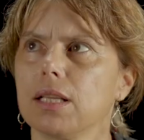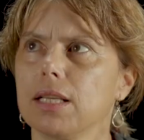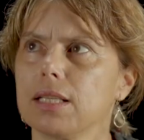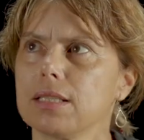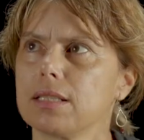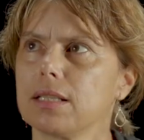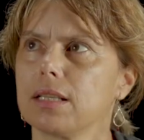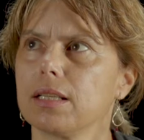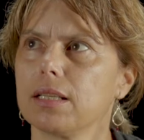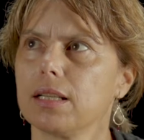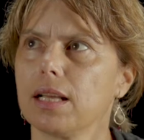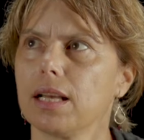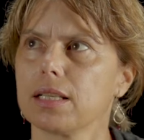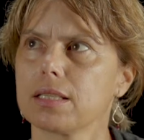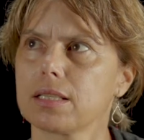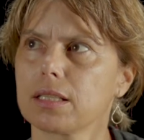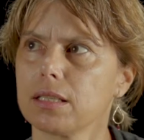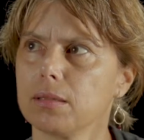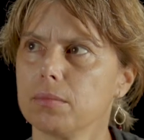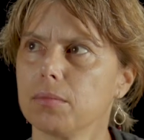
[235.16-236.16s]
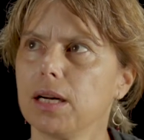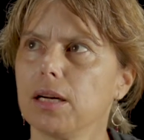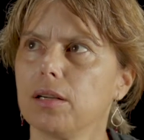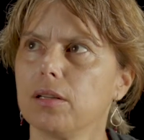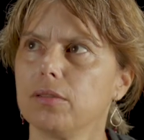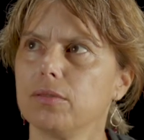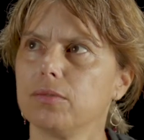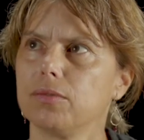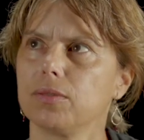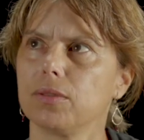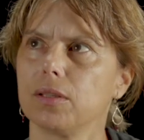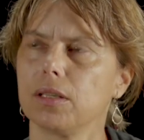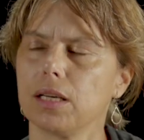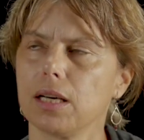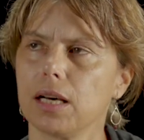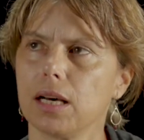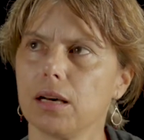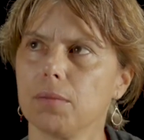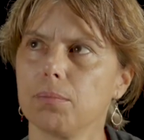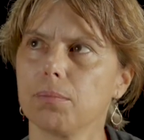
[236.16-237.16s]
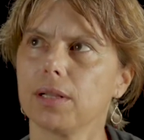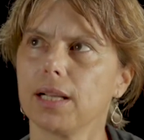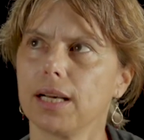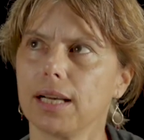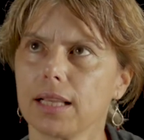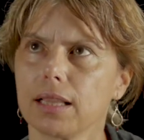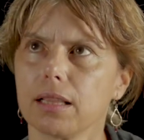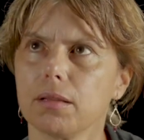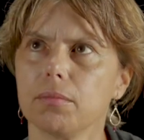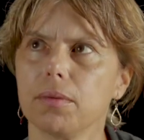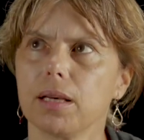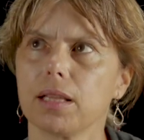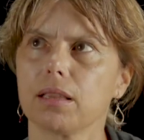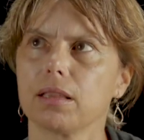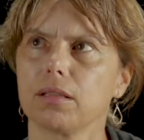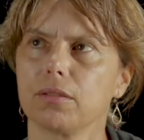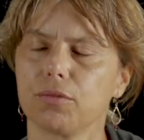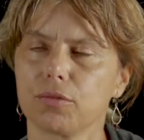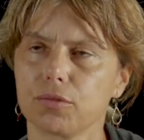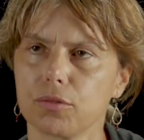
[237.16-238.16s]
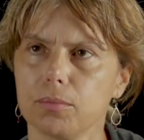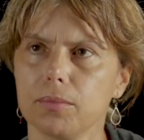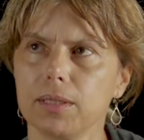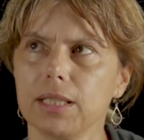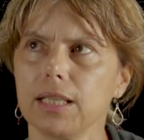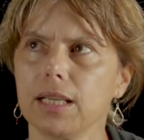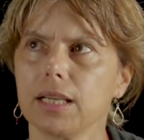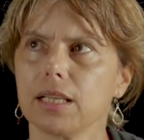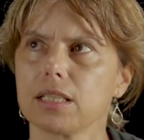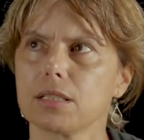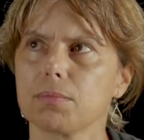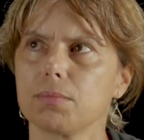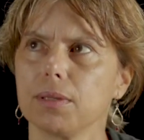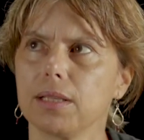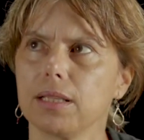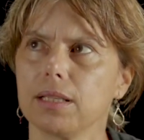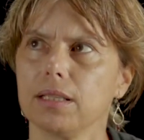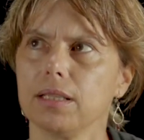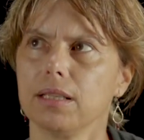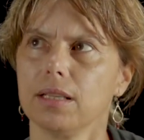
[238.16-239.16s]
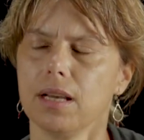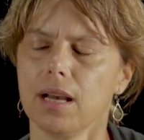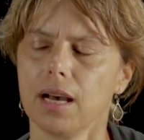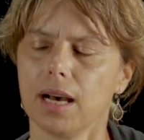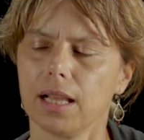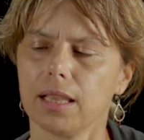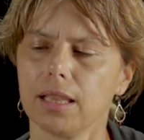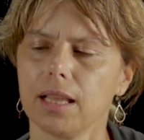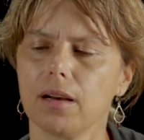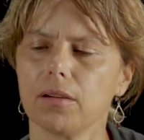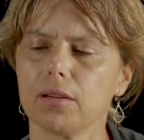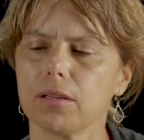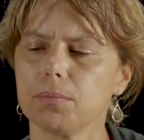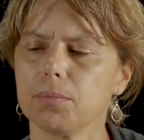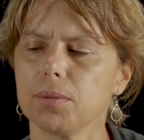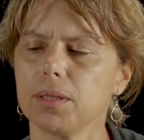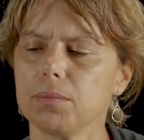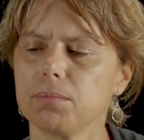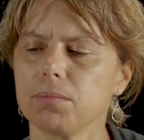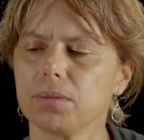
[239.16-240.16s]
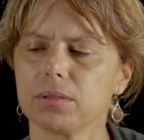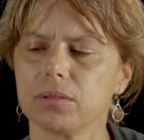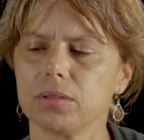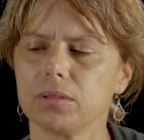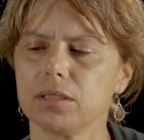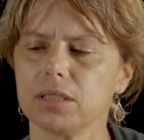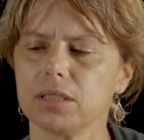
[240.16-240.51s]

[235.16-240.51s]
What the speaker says: things that has come out of applying the method for me has been allowing people to